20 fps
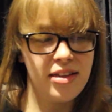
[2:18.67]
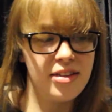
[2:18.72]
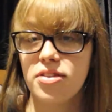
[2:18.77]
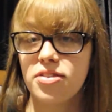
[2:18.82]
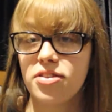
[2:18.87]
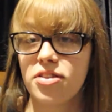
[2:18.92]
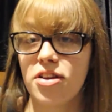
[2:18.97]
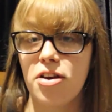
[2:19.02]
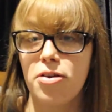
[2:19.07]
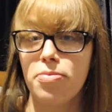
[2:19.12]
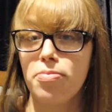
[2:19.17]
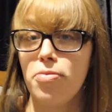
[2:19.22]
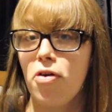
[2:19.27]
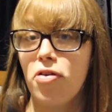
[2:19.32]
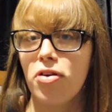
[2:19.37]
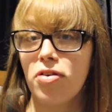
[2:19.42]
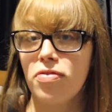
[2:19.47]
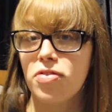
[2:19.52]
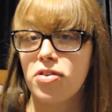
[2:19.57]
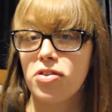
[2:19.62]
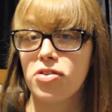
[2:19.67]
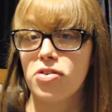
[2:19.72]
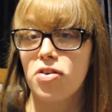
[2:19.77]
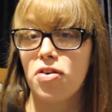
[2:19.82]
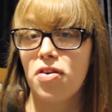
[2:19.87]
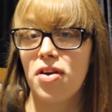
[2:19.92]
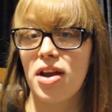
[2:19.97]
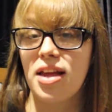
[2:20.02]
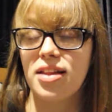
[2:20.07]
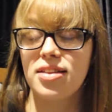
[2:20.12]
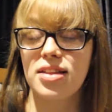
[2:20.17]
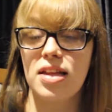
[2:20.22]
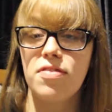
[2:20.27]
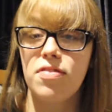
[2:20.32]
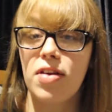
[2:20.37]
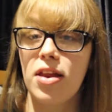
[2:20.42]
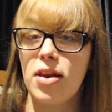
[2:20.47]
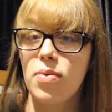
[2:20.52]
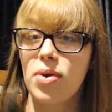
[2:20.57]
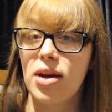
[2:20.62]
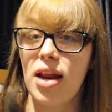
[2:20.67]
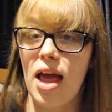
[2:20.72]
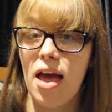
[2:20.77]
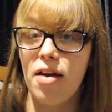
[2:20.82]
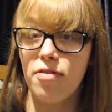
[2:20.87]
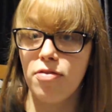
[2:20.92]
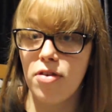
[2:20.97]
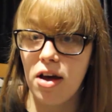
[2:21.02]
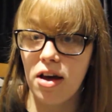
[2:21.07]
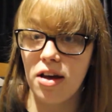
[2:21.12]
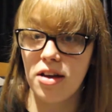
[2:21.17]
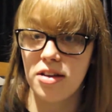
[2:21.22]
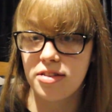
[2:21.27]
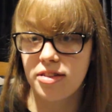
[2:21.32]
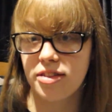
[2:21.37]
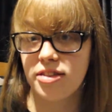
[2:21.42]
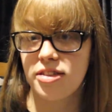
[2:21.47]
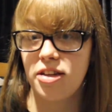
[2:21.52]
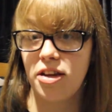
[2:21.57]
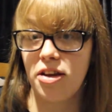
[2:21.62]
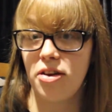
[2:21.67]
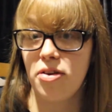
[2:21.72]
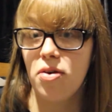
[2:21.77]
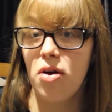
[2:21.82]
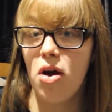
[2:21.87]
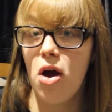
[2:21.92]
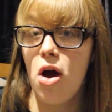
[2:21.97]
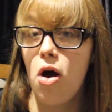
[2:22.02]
So, moral of the story is, if anyone ever asks you